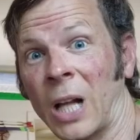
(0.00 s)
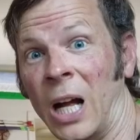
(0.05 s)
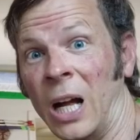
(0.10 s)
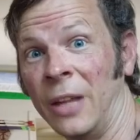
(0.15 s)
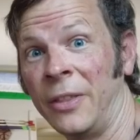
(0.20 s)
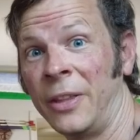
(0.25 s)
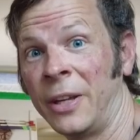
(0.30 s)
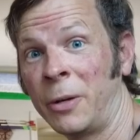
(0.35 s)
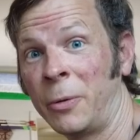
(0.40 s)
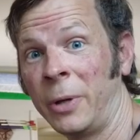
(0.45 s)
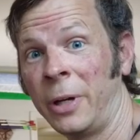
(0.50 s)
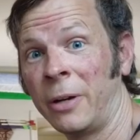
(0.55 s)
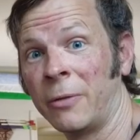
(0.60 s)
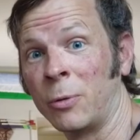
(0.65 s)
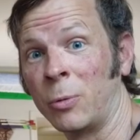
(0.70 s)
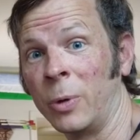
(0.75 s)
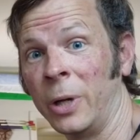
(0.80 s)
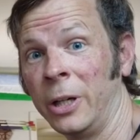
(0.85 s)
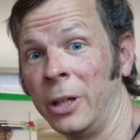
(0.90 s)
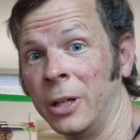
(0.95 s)
I think we have a
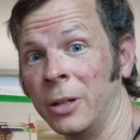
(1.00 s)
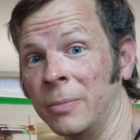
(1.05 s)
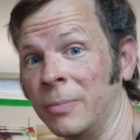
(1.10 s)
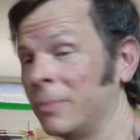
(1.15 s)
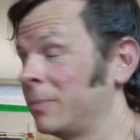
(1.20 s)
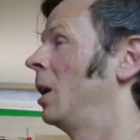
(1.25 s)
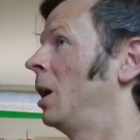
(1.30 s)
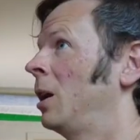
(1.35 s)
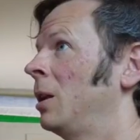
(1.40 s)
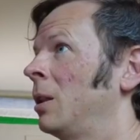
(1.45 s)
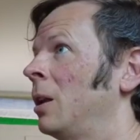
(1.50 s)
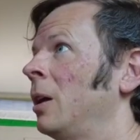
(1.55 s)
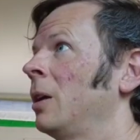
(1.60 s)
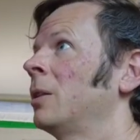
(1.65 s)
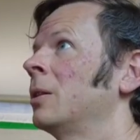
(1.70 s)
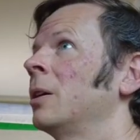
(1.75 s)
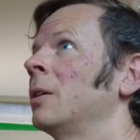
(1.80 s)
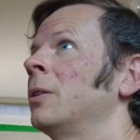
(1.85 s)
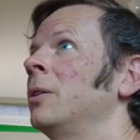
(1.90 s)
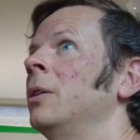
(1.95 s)
winner. I like
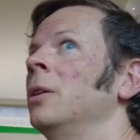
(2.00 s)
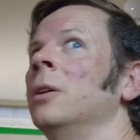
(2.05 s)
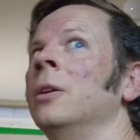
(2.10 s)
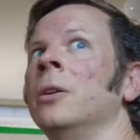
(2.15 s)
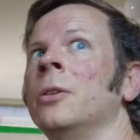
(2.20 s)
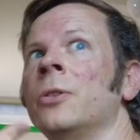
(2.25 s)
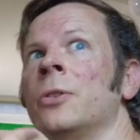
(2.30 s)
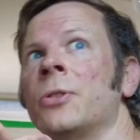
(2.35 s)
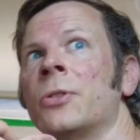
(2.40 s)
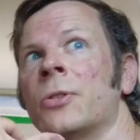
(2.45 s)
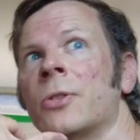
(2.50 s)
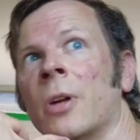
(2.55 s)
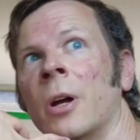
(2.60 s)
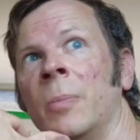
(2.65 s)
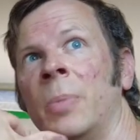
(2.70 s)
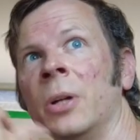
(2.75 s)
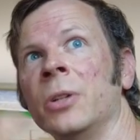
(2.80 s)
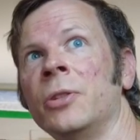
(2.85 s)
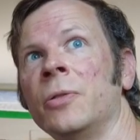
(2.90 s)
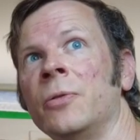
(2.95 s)
that there's a
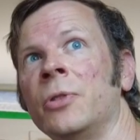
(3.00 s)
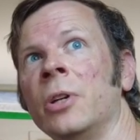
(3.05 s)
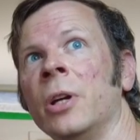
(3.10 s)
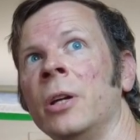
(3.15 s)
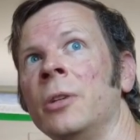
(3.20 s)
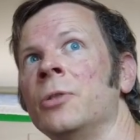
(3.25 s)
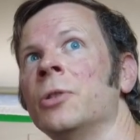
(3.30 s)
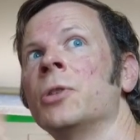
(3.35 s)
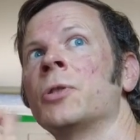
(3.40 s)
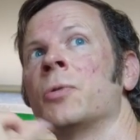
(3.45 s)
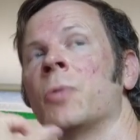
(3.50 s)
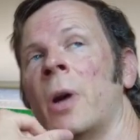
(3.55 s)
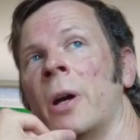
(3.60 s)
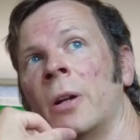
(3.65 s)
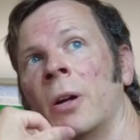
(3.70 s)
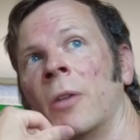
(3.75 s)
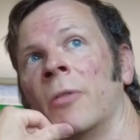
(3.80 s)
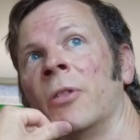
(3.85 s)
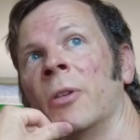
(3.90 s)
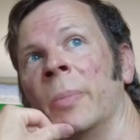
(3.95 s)
bunch of changes right
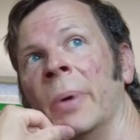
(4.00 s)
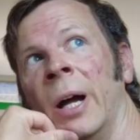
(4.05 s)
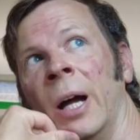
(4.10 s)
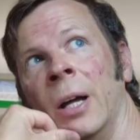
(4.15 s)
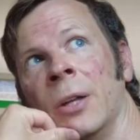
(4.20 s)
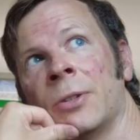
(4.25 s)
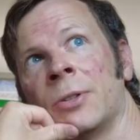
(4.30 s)
off the bat,